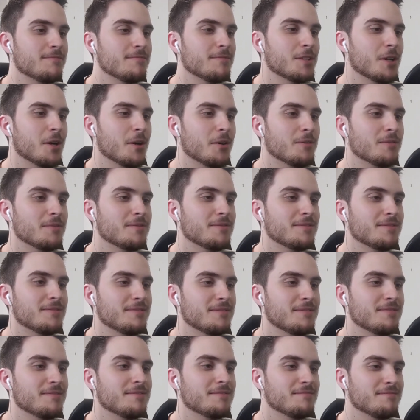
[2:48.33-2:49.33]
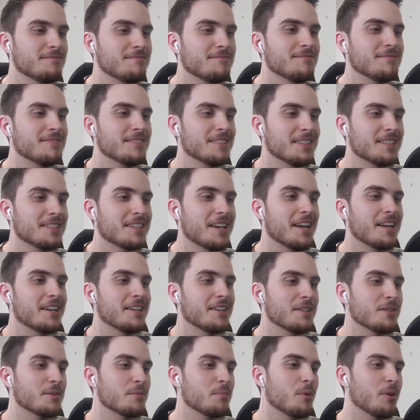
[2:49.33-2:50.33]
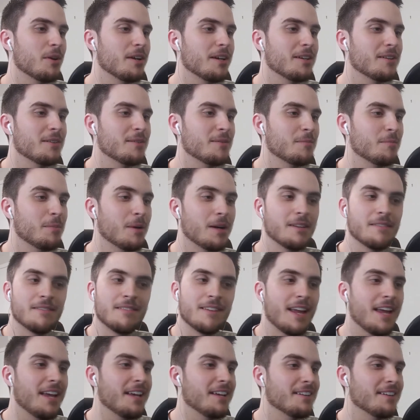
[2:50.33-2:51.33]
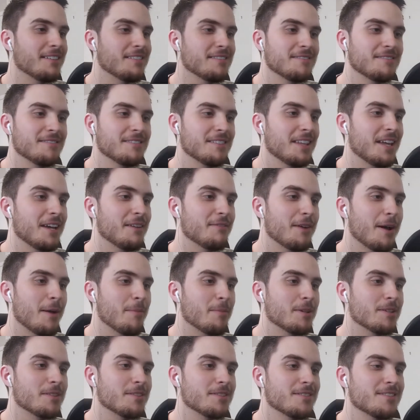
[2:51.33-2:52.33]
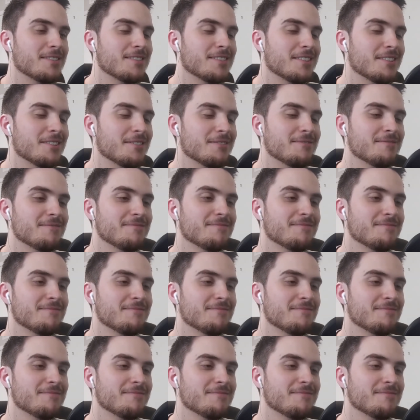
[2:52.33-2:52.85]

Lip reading: So yeah, it's kind of disappointing, but hey, life happens. So.